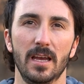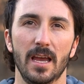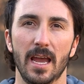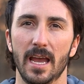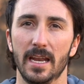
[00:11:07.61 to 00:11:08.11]

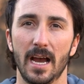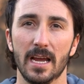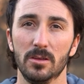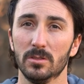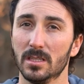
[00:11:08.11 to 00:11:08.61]
And I
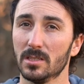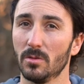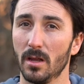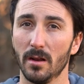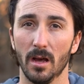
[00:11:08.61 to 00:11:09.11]
use this
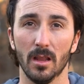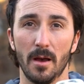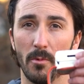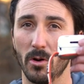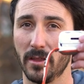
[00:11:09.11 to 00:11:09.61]
one a lot
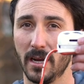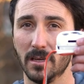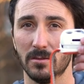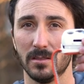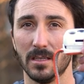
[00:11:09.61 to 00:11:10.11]
more than I
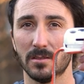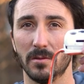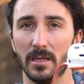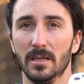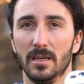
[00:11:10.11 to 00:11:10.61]
use this
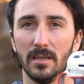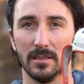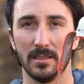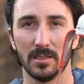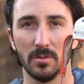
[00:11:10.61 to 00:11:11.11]
one,
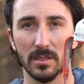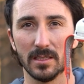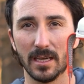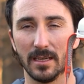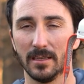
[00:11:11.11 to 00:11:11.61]
because this
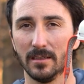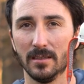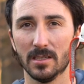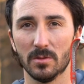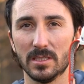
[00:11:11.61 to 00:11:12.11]

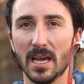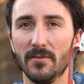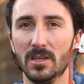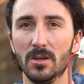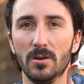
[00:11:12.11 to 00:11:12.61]
one's
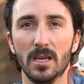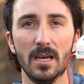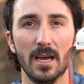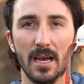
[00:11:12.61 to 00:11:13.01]
heavy duty.